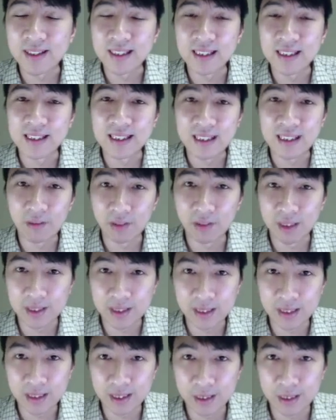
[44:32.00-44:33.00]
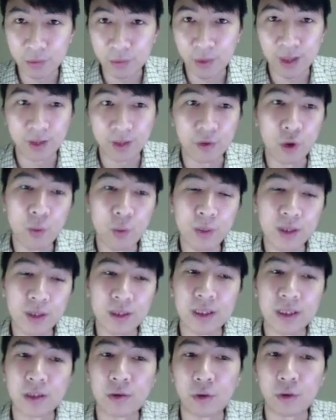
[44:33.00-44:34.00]
in 70 CE where the Romans
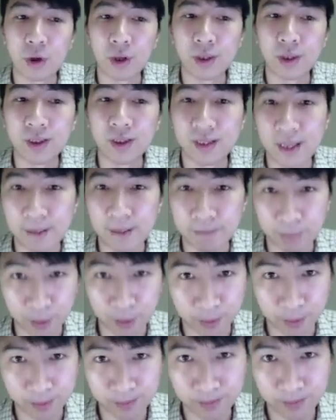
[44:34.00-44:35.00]
destroyed the temple.